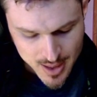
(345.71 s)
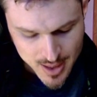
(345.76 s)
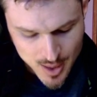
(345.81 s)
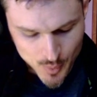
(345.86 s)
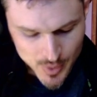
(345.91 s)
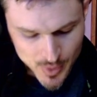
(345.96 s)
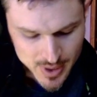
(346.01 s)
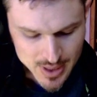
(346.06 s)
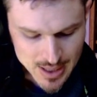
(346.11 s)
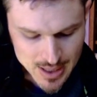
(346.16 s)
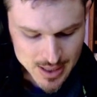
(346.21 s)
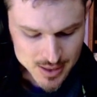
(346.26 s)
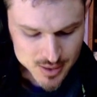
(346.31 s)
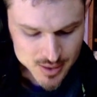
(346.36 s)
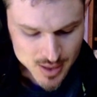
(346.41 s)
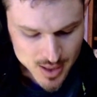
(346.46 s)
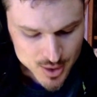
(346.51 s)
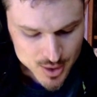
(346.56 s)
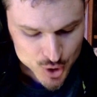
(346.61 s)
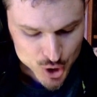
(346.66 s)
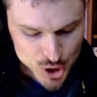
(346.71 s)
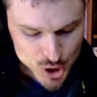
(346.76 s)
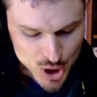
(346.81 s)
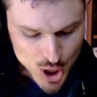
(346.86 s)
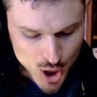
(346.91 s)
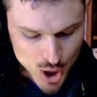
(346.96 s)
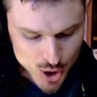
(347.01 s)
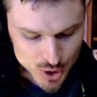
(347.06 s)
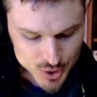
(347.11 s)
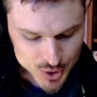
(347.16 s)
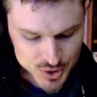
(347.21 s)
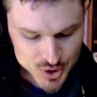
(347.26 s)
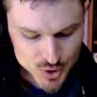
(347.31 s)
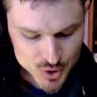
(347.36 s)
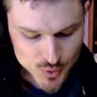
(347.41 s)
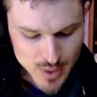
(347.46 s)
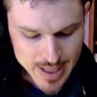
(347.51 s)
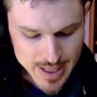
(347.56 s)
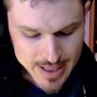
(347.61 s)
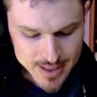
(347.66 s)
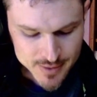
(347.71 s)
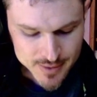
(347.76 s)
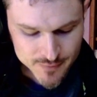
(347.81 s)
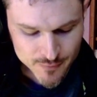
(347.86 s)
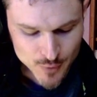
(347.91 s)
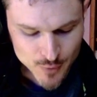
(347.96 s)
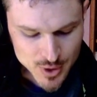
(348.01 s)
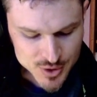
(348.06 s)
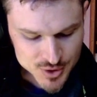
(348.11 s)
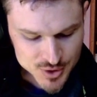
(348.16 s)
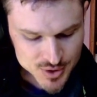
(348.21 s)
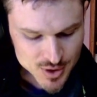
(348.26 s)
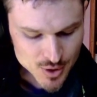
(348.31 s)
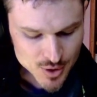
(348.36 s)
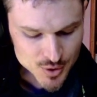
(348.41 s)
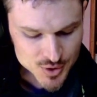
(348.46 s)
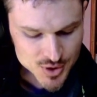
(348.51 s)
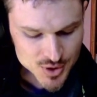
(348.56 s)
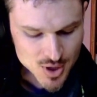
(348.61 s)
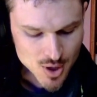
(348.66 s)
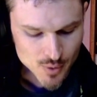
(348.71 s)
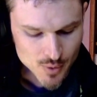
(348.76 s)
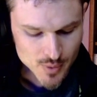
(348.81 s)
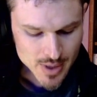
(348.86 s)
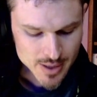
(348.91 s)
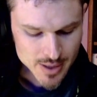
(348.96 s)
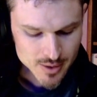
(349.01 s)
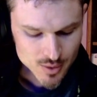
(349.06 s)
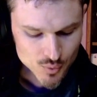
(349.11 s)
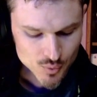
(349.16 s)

We got Charles Trenet, French singer-songwriter,